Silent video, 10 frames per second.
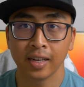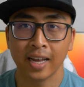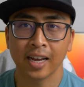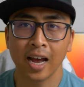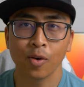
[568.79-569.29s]

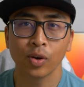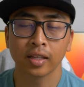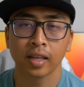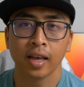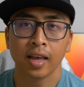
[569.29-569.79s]
like, how
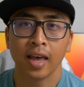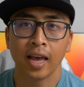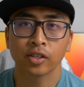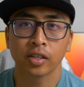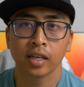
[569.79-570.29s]
it
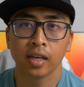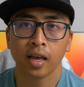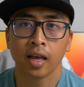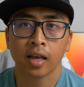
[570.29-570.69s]
actually